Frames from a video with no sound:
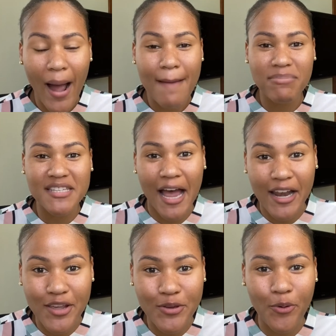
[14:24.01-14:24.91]
I'm
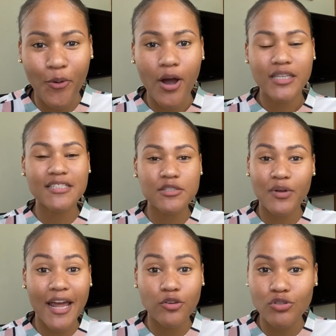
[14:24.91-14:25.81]
telling you, this is what
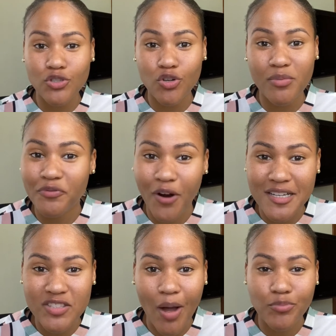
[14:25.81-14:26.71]
I used to do before I
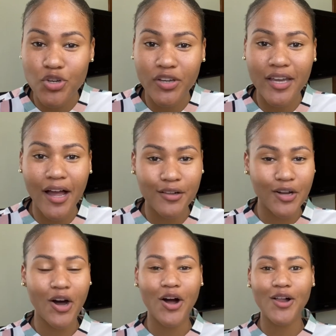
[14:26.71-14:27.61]
stopped drinking
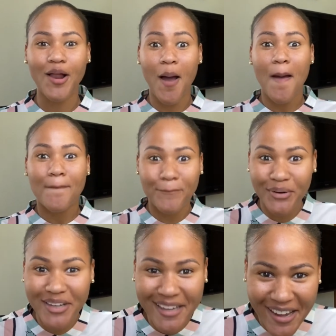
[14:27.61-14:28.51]
alcohol.
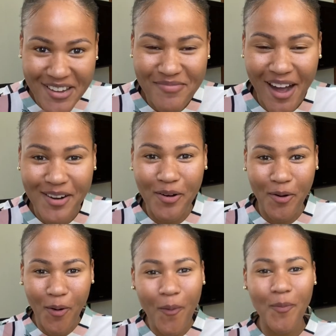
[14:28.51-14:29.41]
Pre-game at
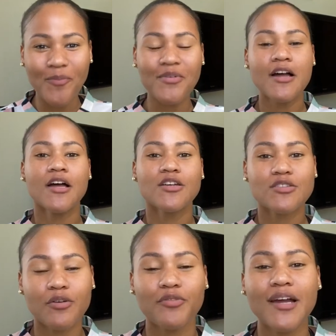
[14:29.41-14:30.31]
home.
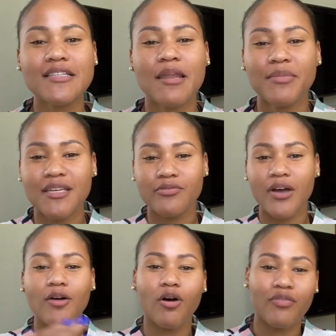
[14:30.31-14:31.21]
So let me give you a
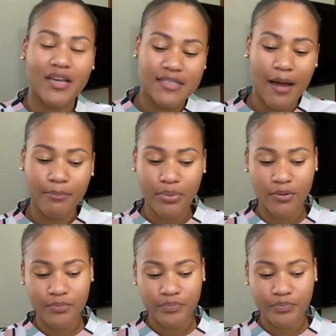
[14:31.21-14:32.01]
rough example.